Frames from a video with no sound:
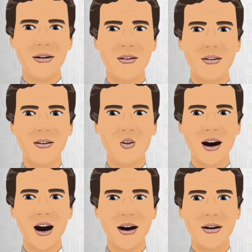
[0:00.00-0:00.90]
The
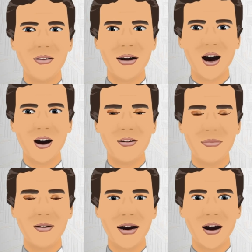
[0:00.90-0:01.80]
historical core of
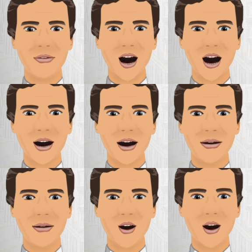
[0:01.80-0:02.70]
the capital
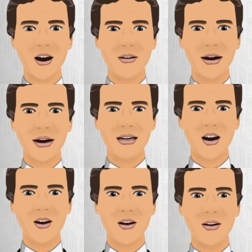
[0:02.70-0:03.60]
lies around
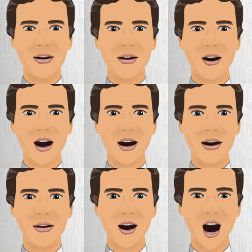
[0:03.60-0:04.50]
pedestrian-only
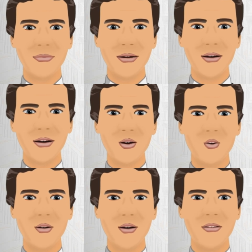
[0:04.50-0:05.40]
Murat Toptani
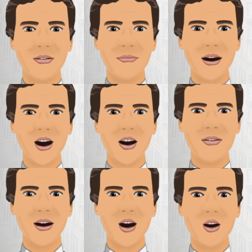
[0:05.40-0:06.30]
Street, while
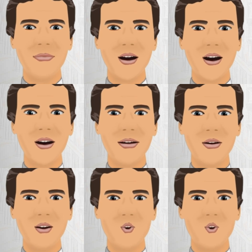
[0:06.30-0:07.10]
the most prominent